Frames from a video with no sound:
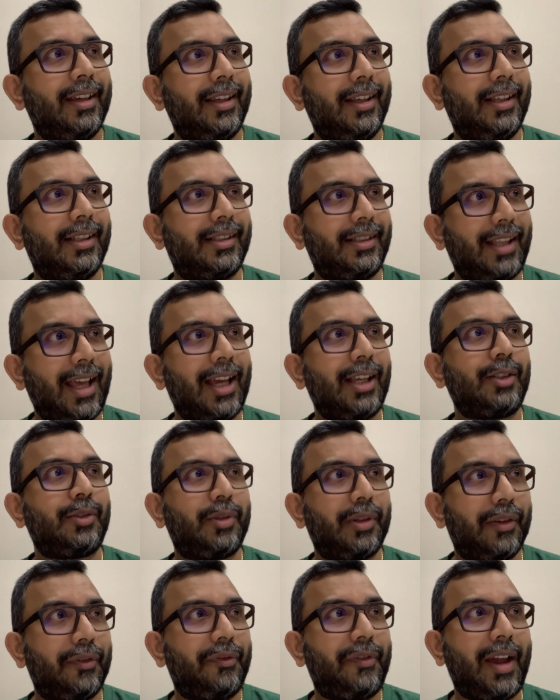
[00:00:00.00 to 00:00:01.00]
is thanks to
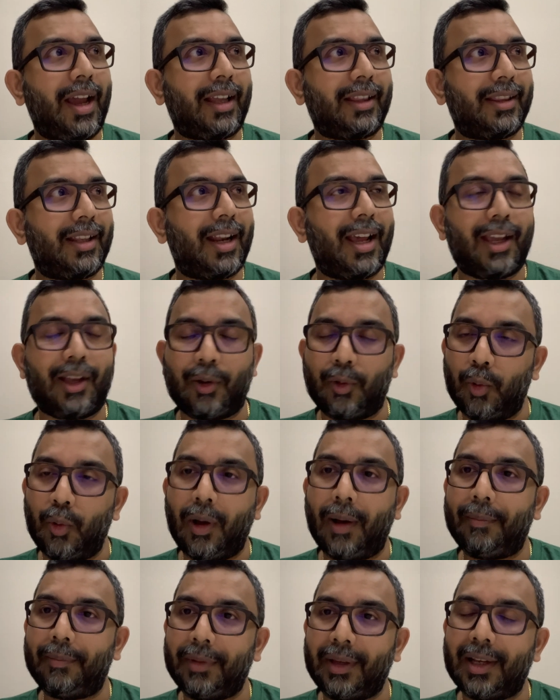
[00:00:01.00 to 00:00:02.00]
the fact that I grew
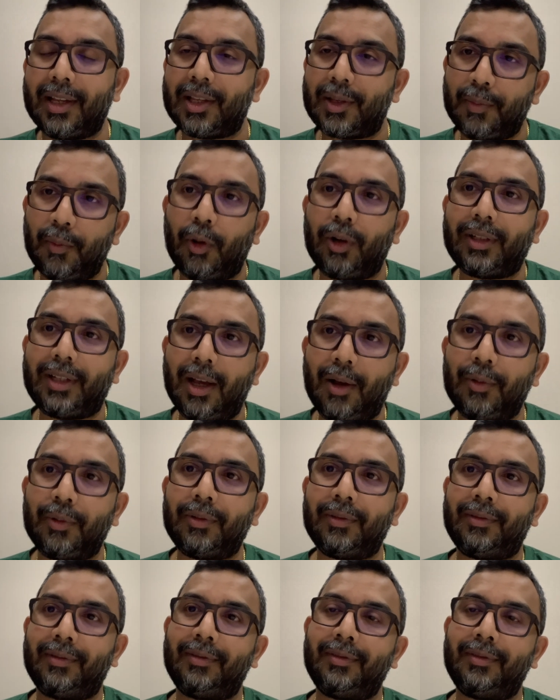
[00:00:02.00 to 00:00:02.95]
up in a small town,